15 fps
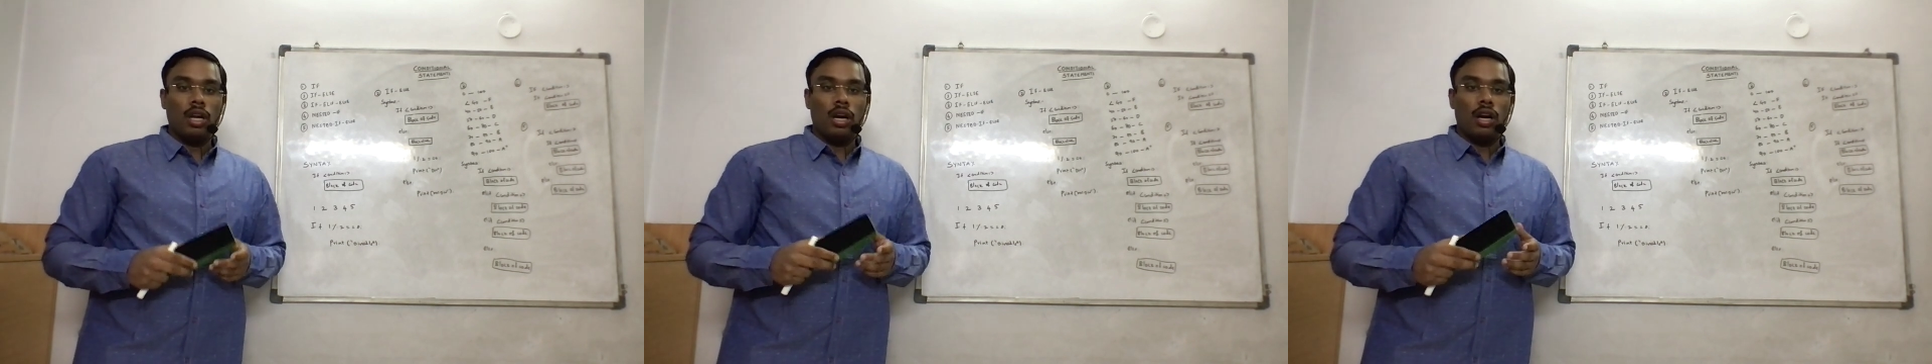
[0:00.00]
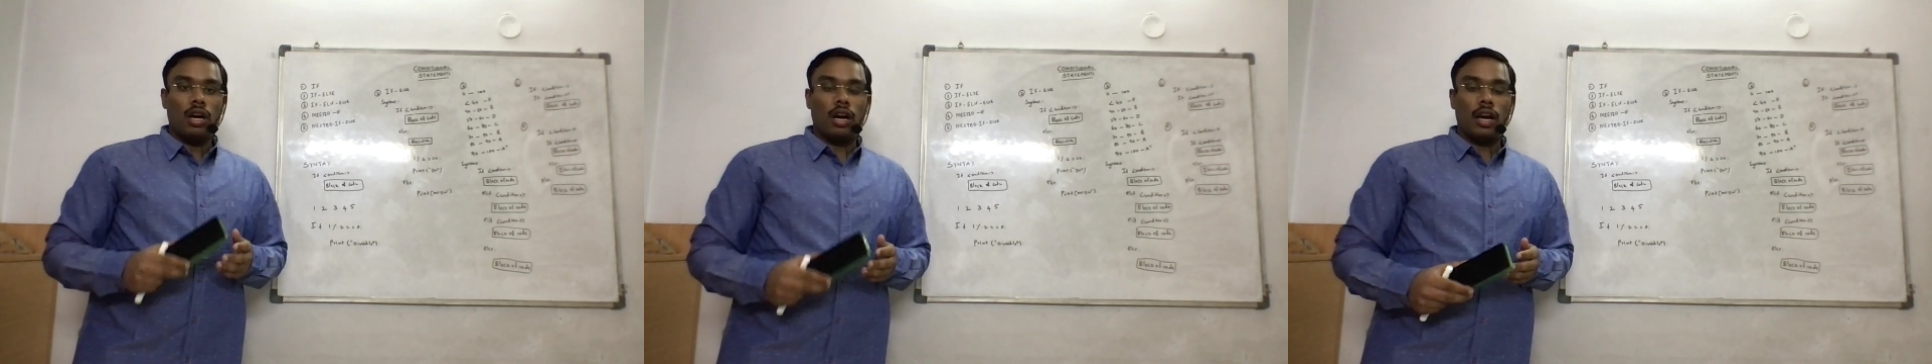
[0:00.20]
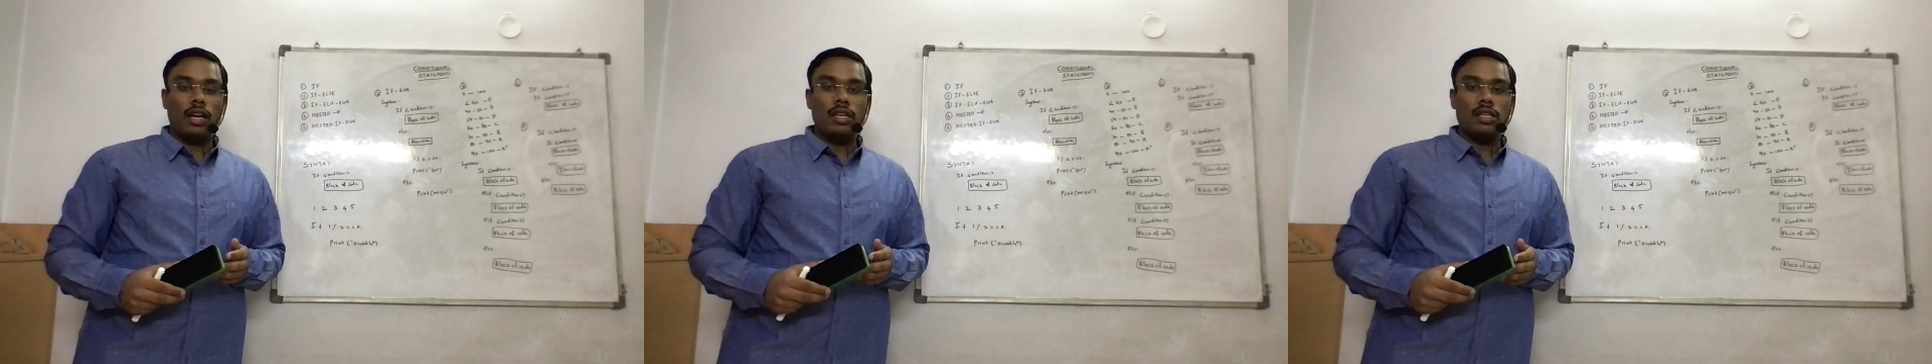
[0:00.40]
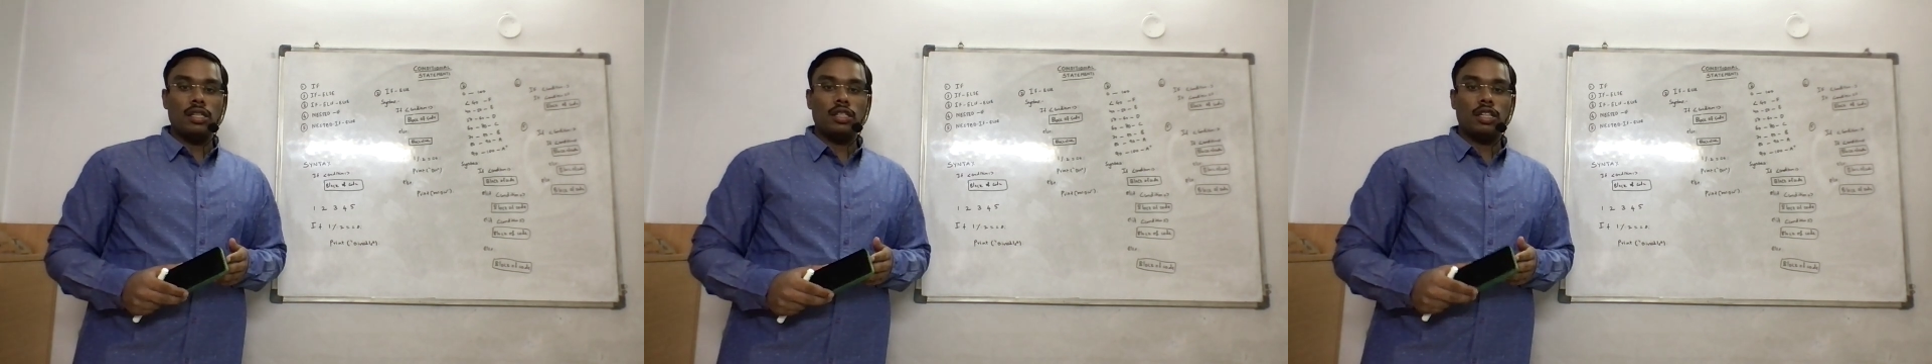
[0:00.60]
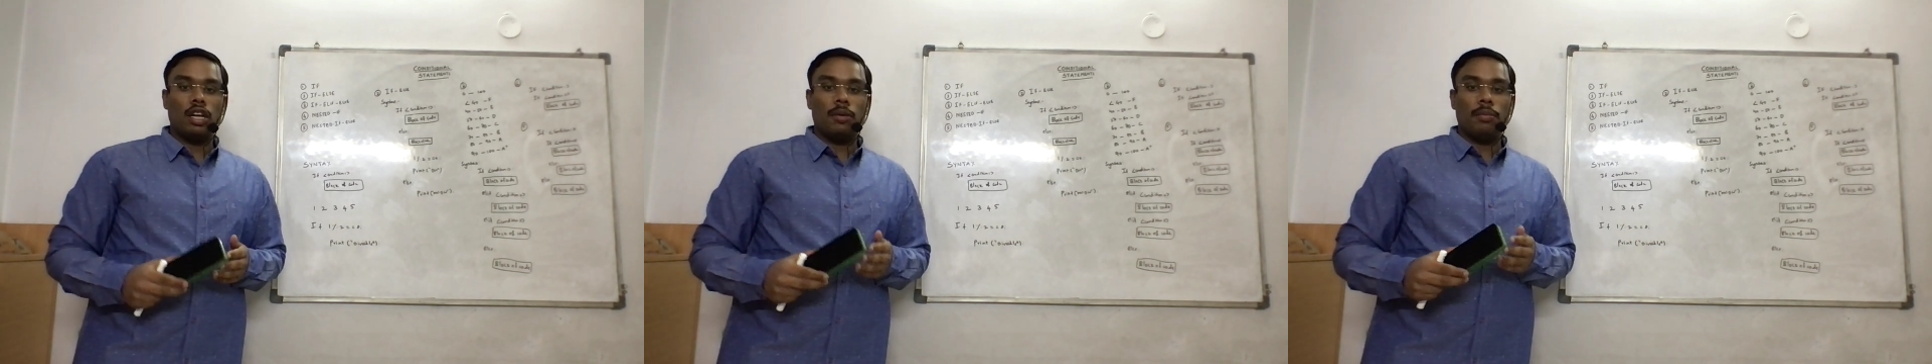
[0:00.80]
A conditional
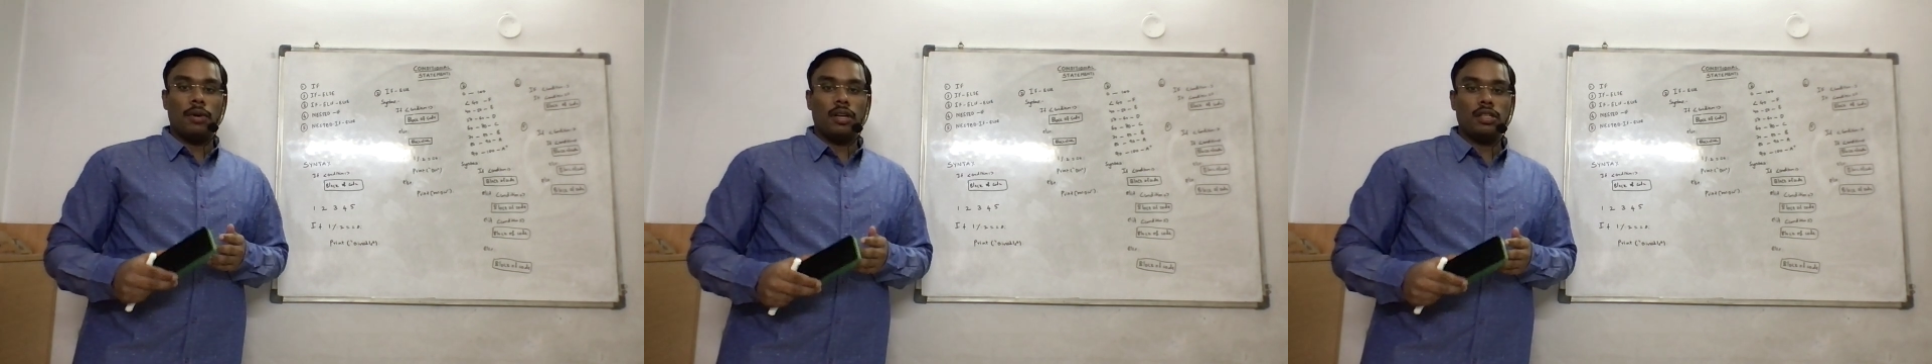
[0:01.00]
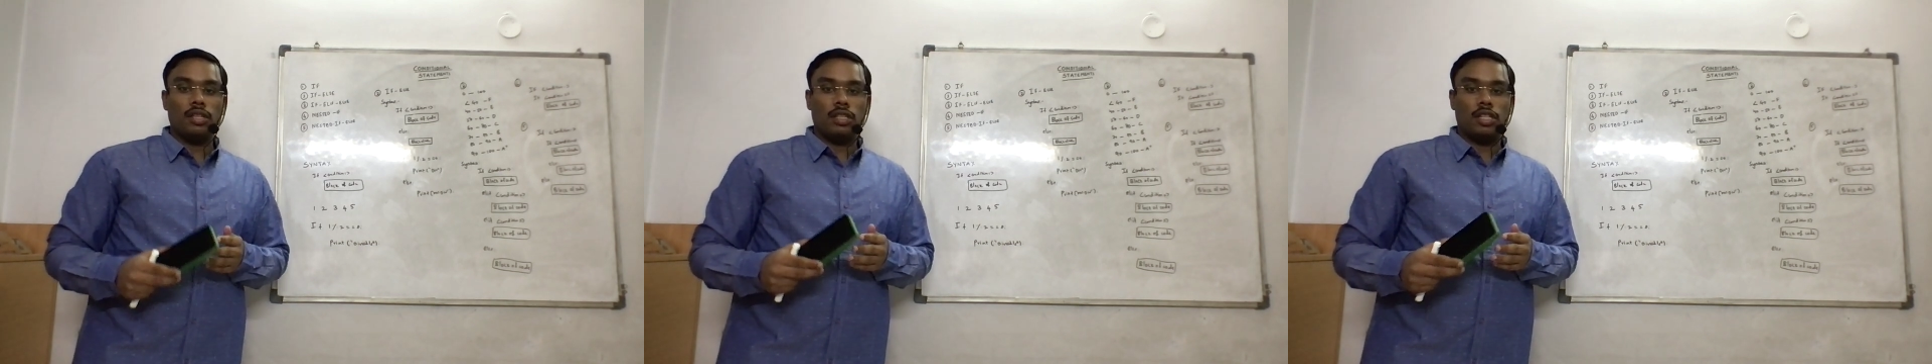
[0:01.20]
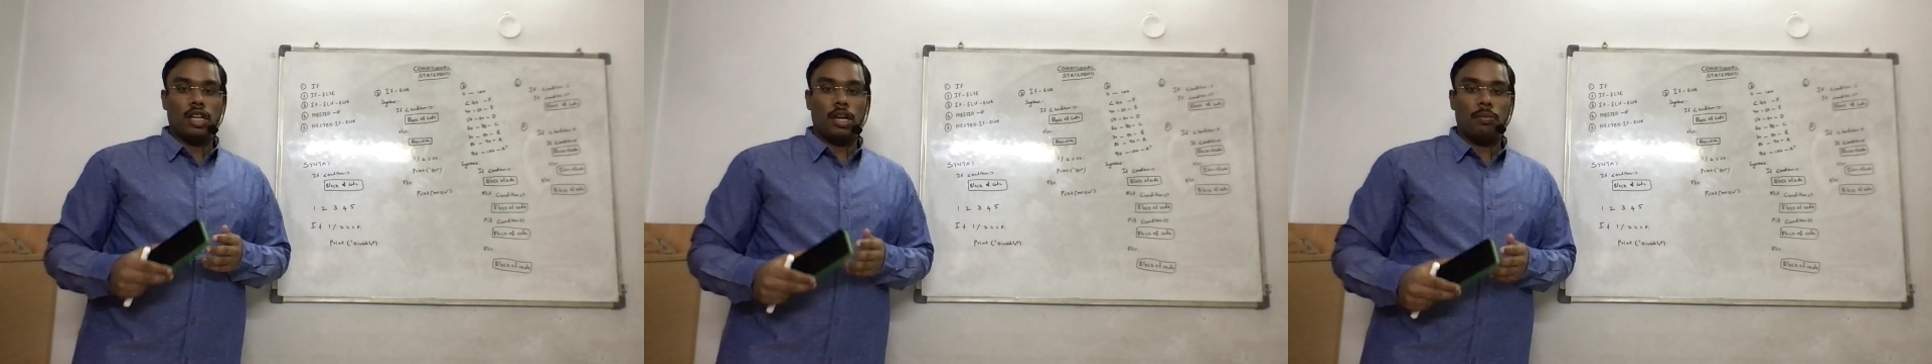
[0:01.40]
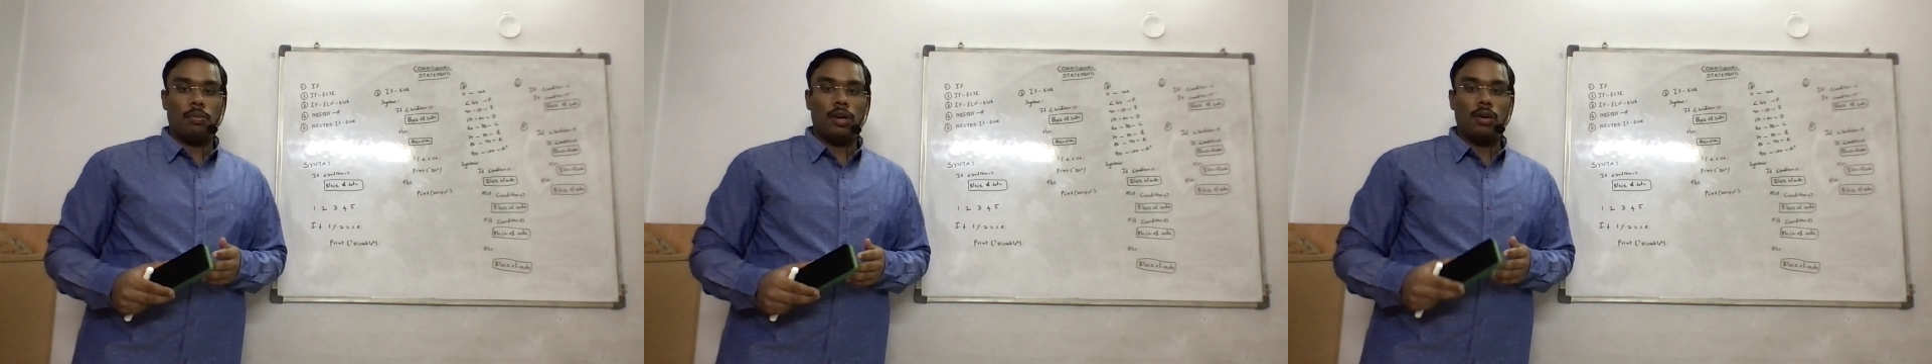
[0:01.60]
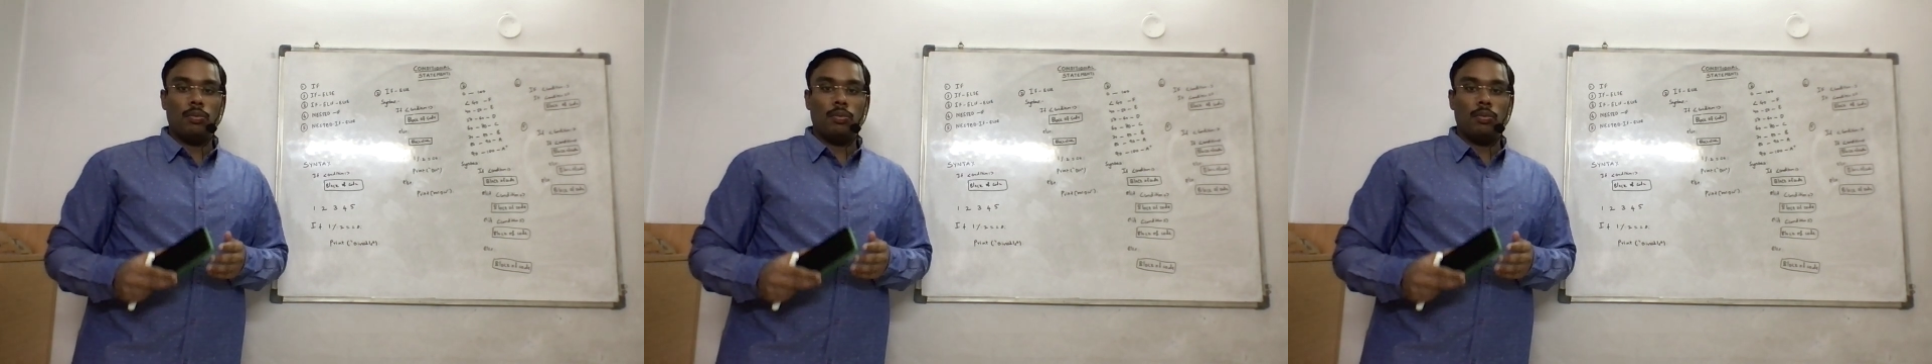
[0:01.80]
statement is a statement